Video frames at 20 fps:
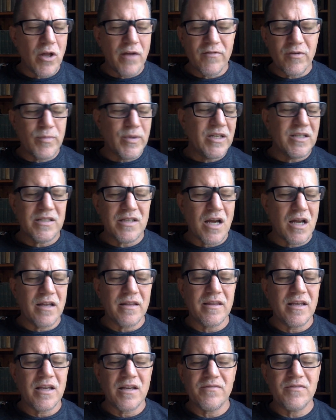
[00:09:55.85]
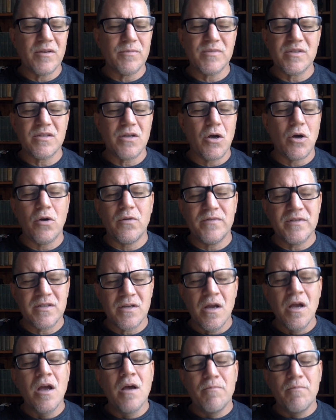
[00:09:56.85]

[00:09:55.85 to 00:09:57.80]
Everybody's got to think of themselves,